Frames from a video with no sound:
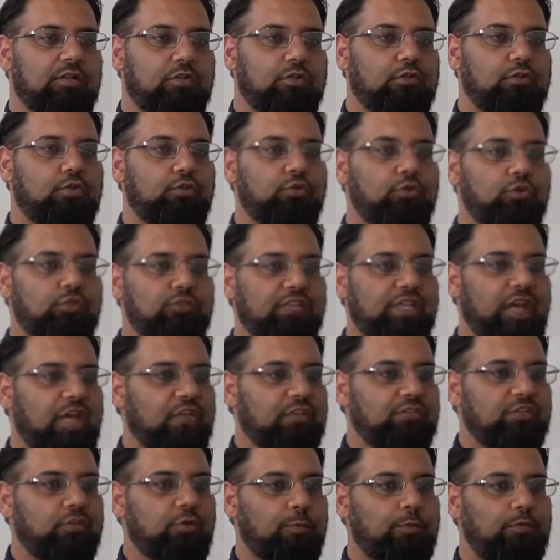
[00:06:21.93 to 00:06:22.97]
use that as
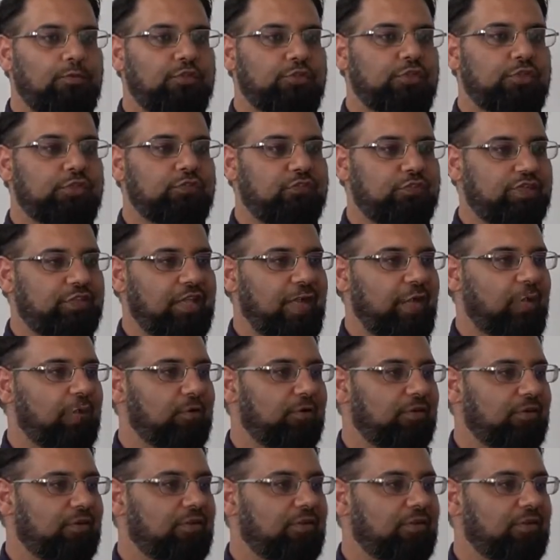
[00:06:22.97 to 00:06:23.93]
an opportunity for dawah.